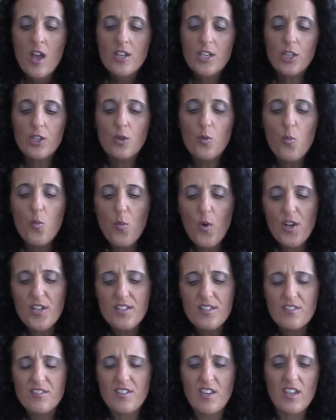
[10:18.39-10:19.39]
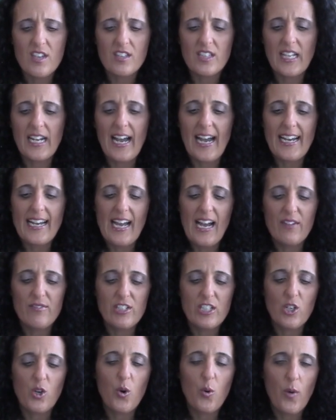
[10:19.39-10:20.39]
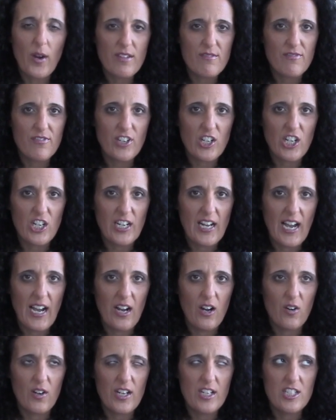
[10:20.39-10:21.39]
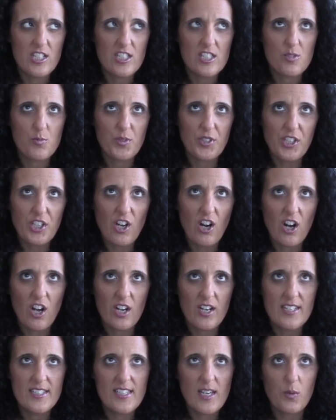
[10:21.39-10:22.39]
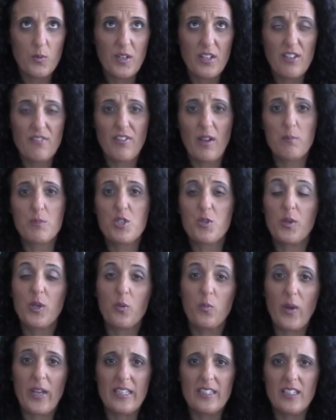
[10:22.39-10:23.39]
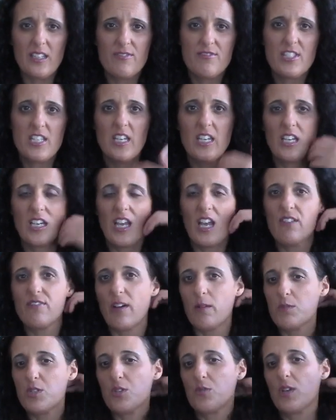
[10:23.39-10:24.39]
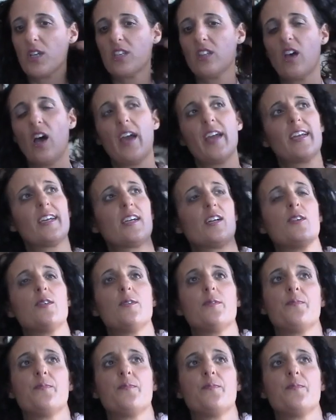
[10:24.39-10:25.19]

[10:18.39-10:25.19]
Now, the one thing that I haven't quite figured out, and it's really hard, is that if I'm doing weightlifting, if I'm doing like